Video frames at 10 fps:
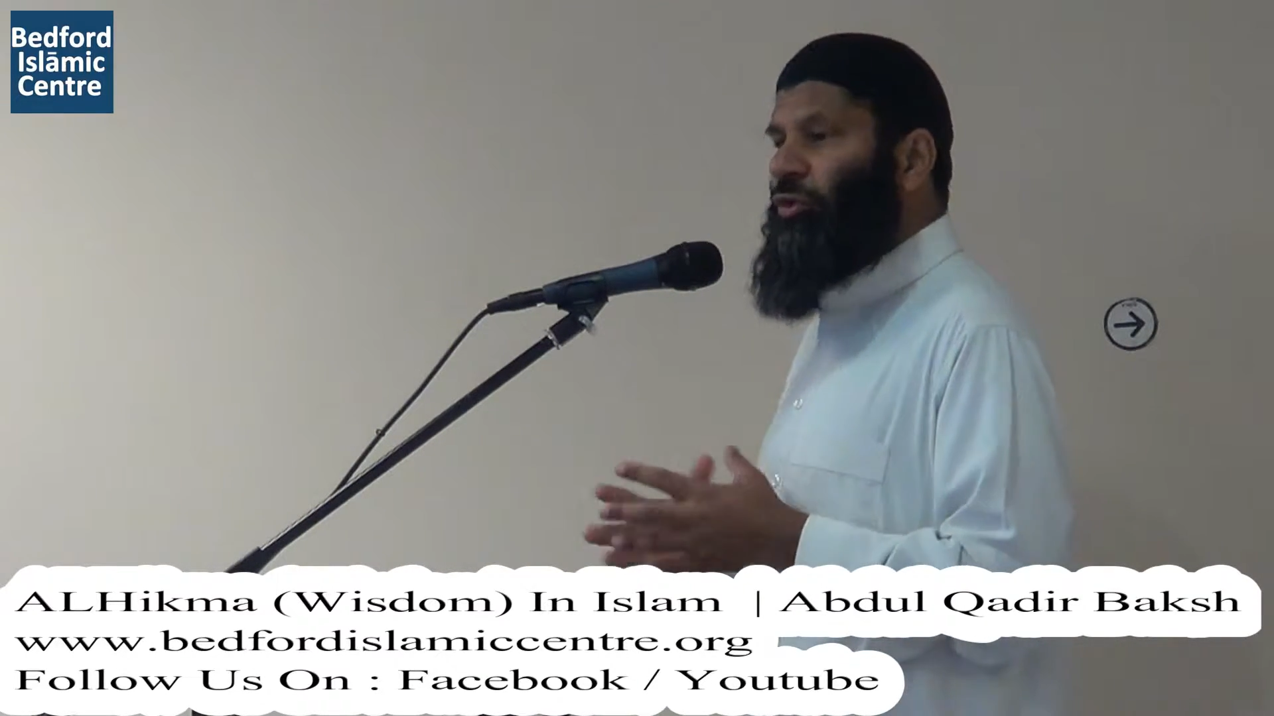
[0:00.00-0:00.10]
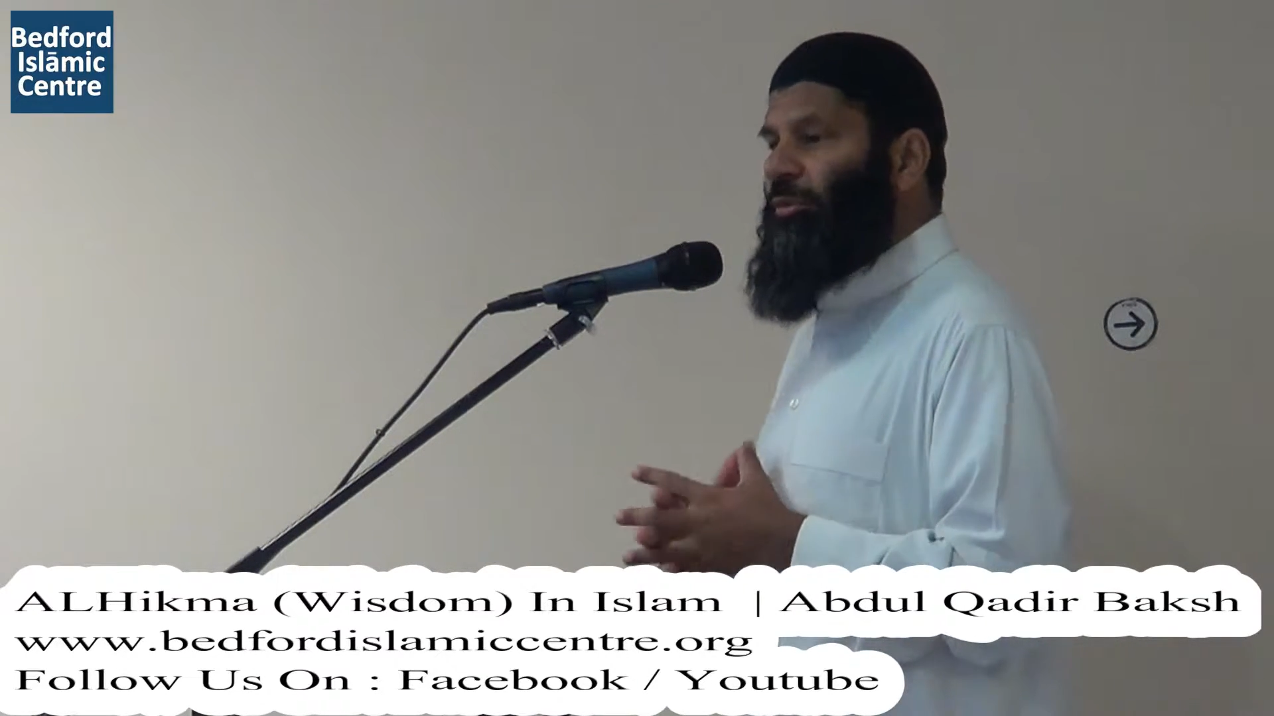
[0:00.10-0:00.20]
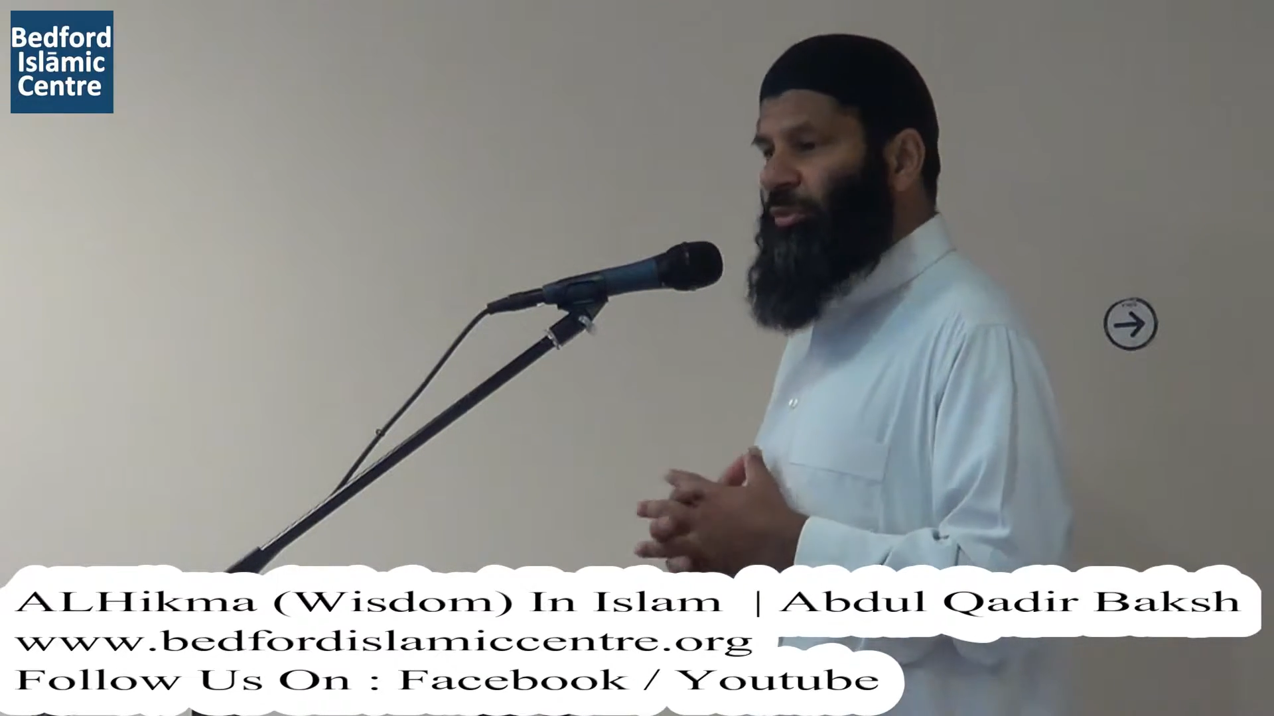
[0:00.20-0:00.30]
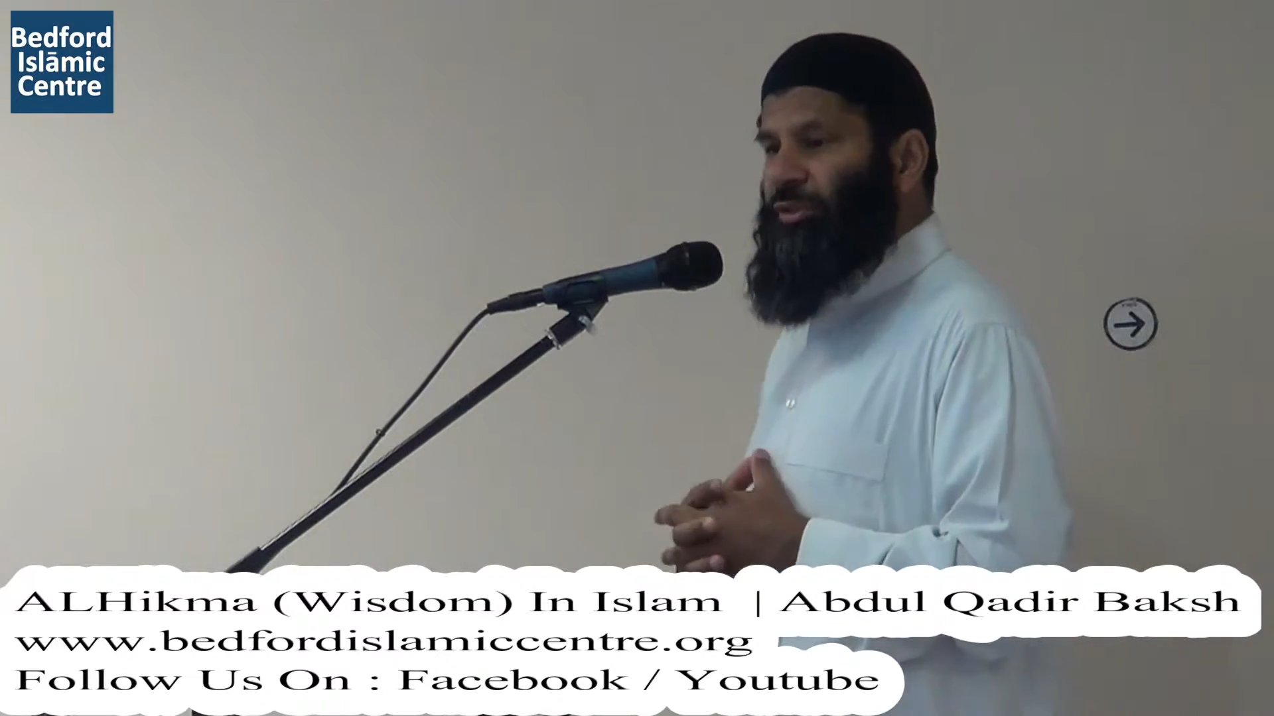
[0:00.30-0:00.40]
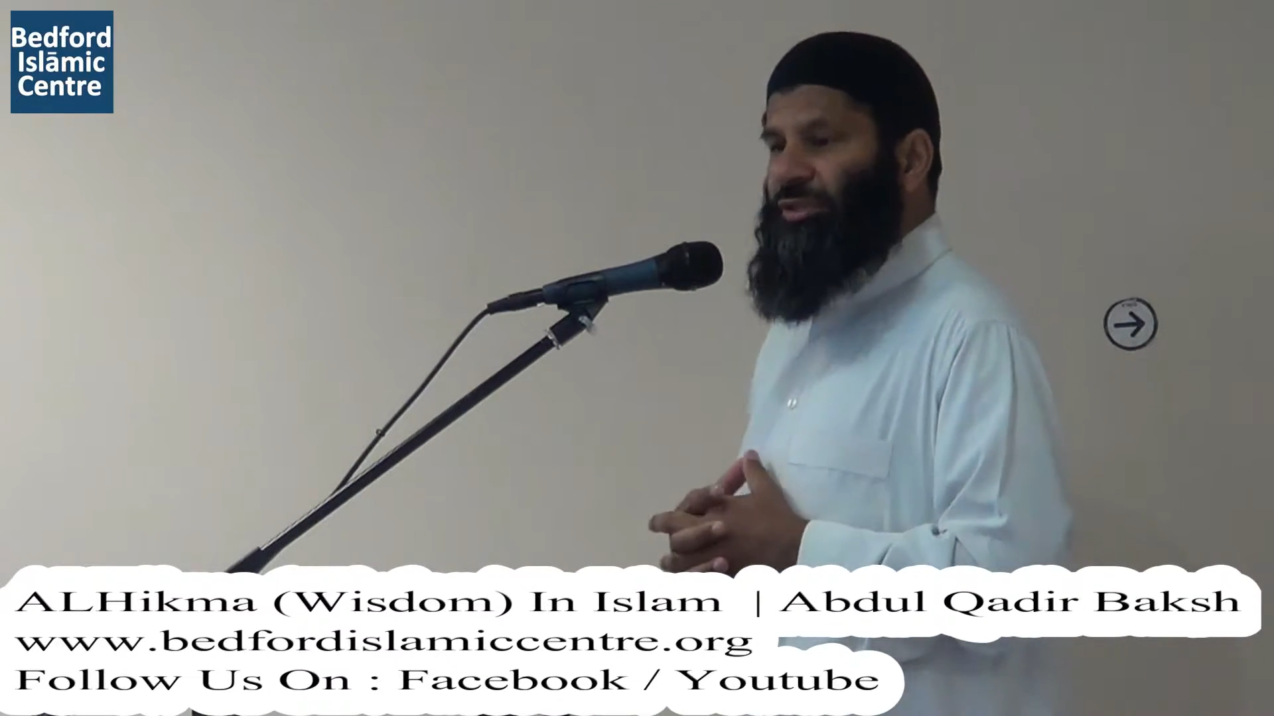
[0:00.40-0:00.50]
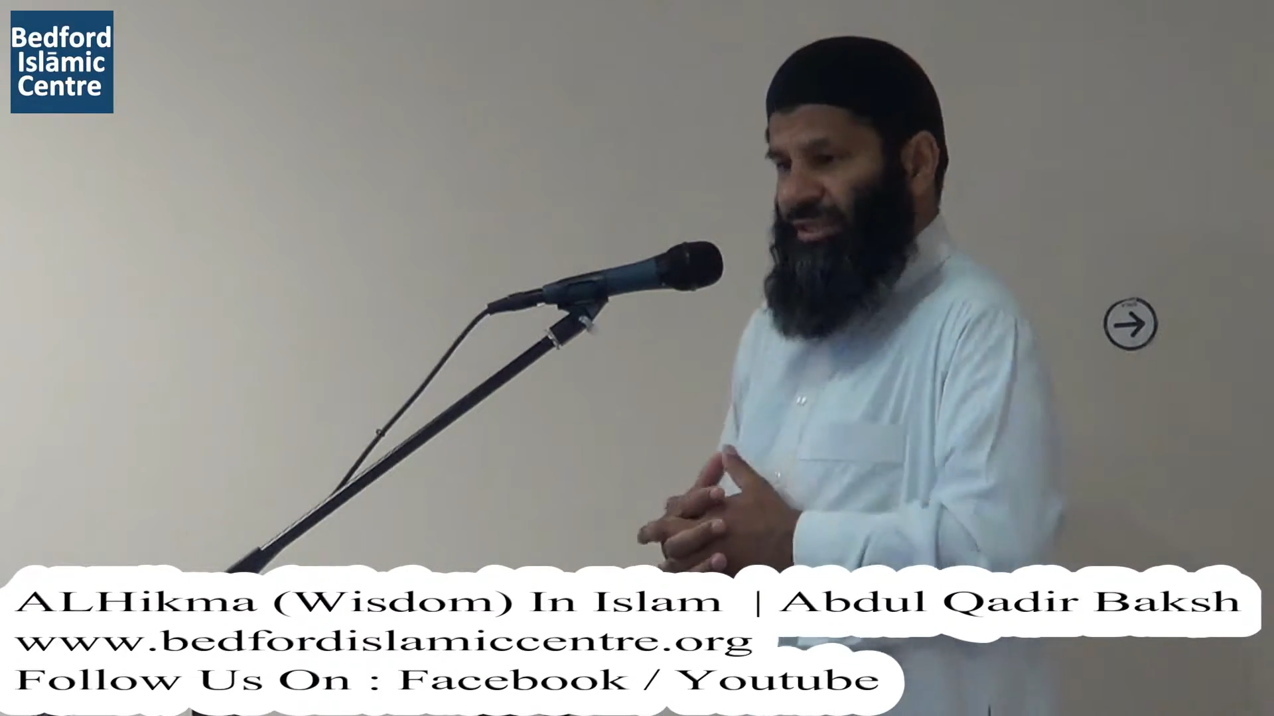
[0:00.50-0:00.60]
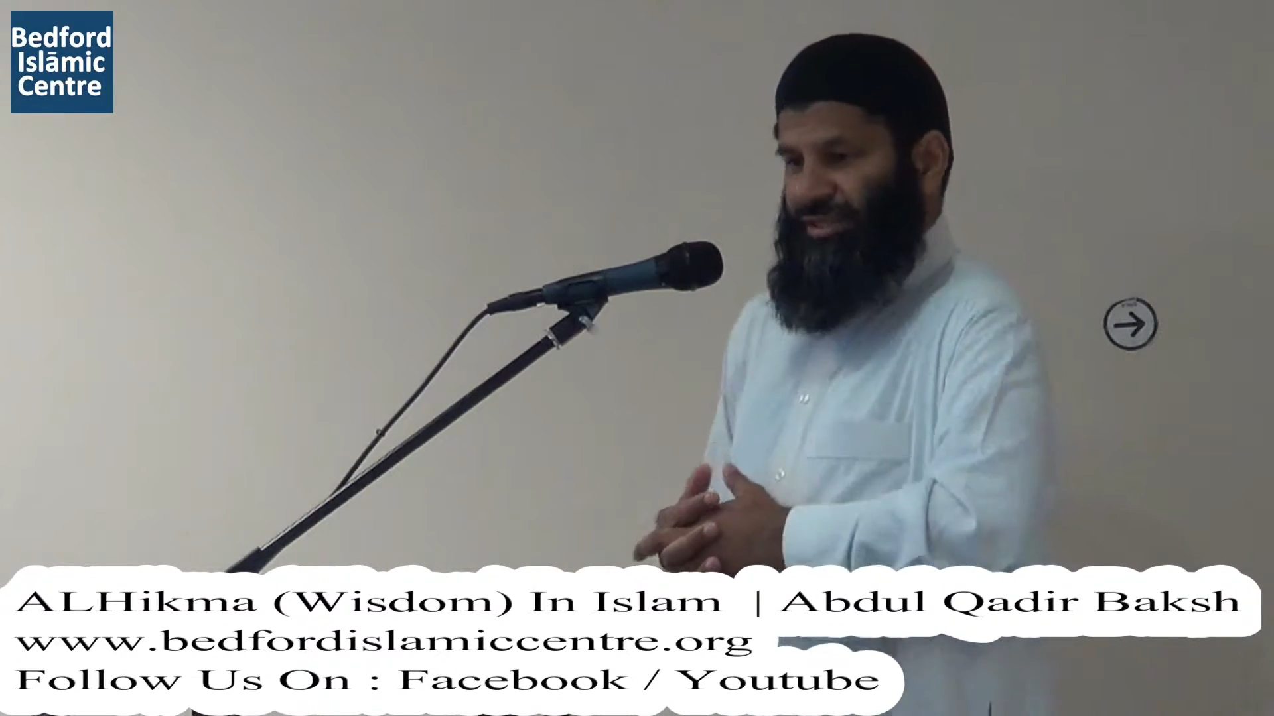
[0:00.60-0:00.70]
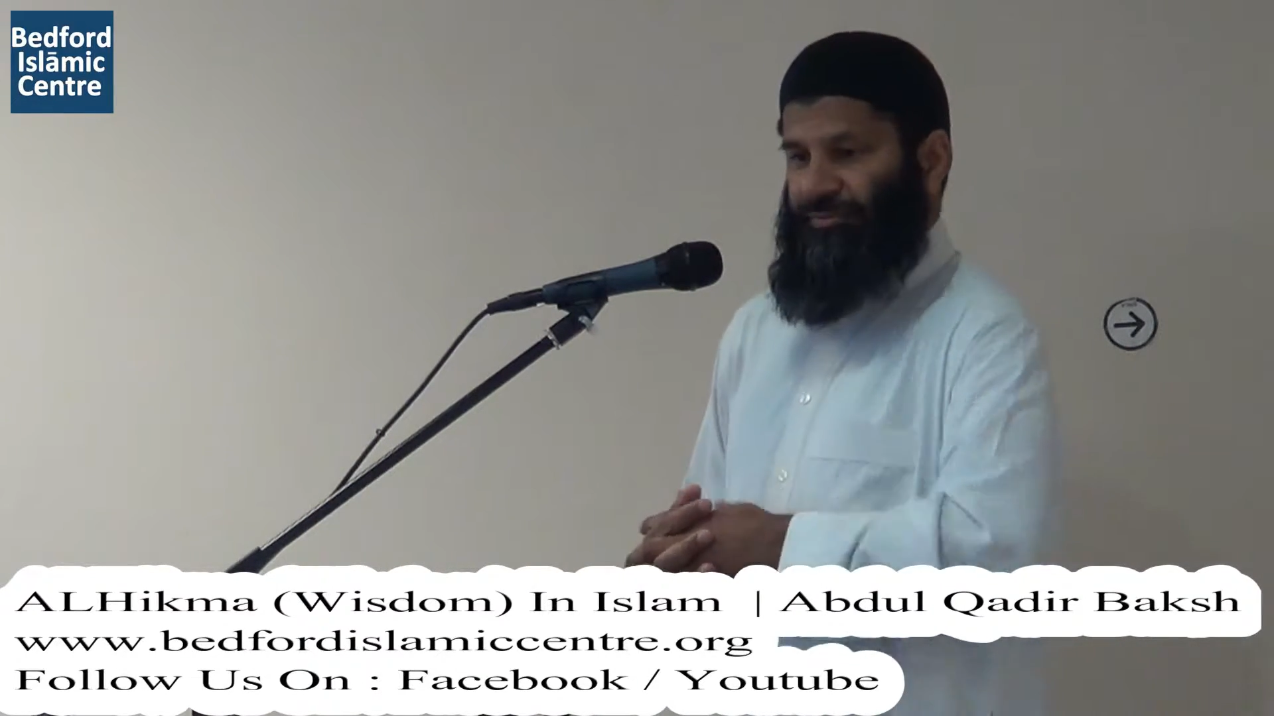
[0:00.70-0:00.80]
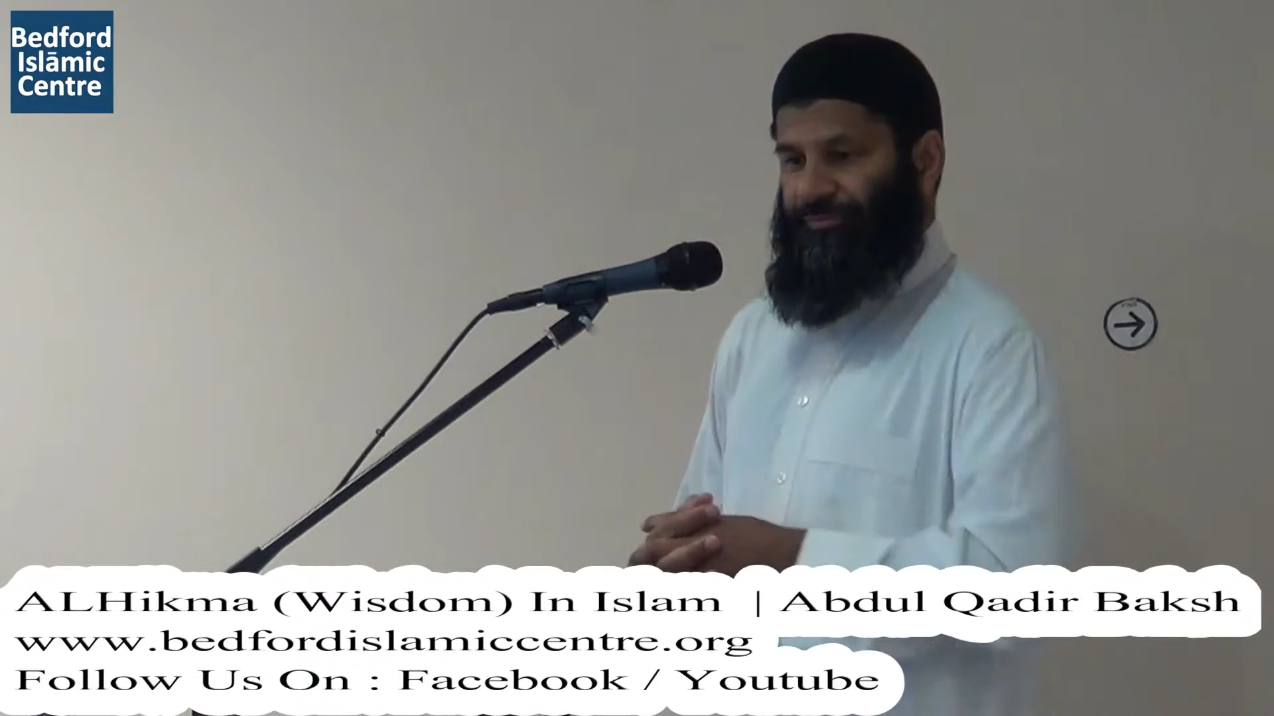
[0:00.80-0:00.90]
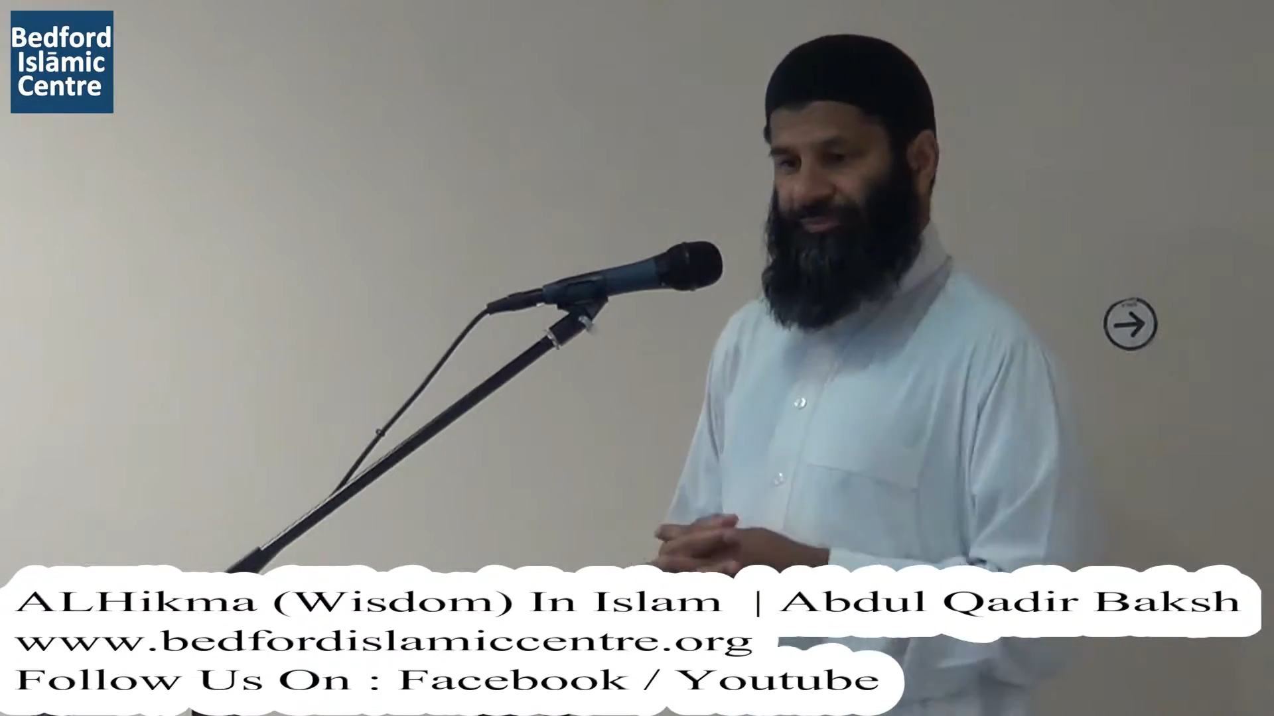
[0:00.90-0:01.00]
agreement was
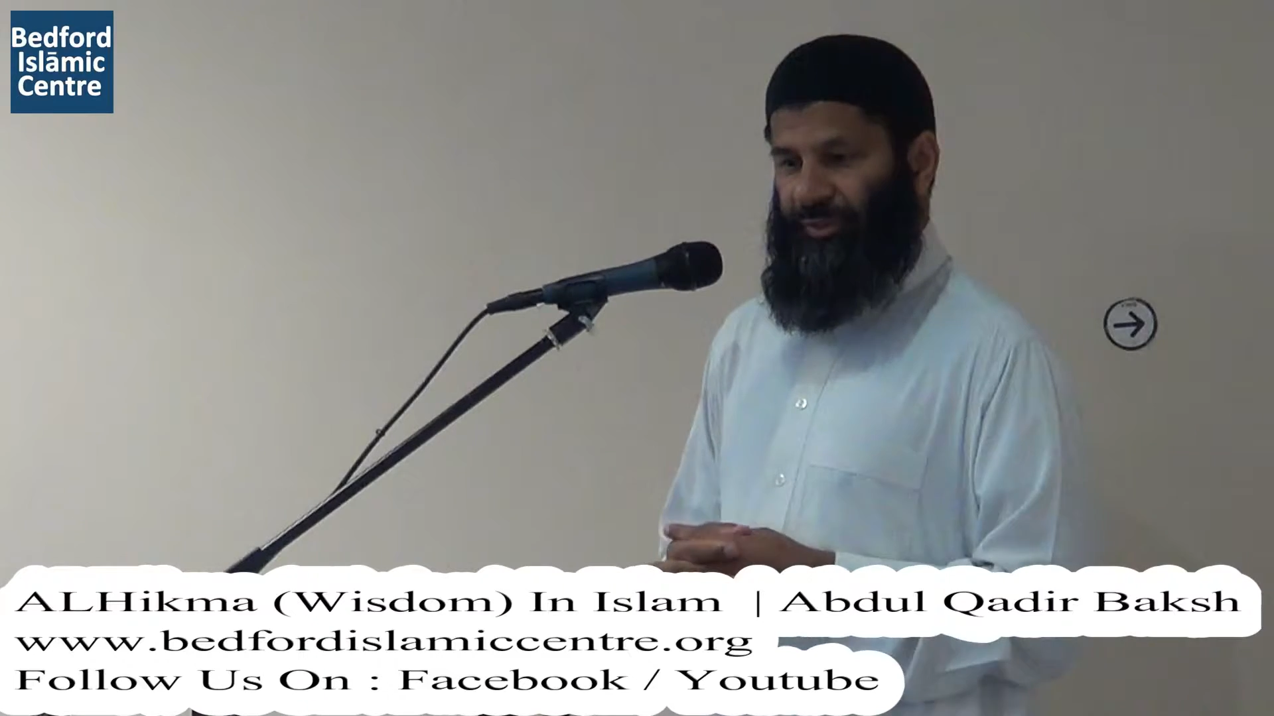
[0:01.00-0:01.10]
this?